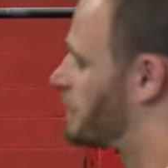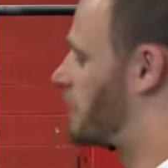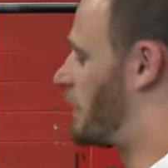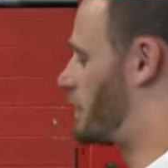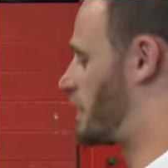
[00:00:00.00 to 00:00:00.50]

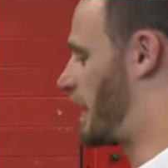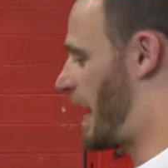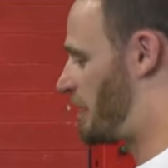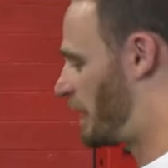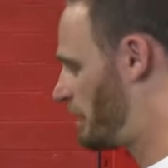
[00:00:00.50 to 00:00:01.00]
So he's gonna
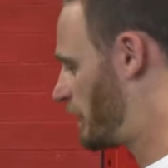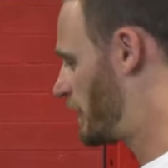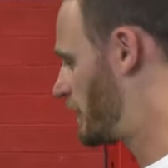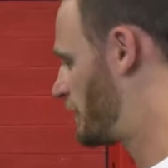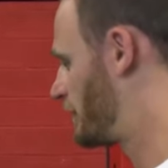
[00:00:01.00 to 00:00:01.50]
hop up
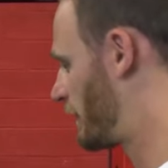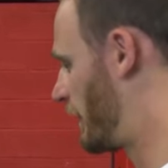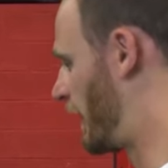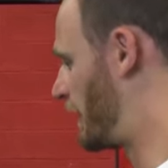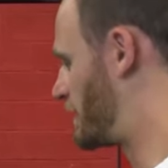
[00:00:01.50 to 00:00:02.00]
and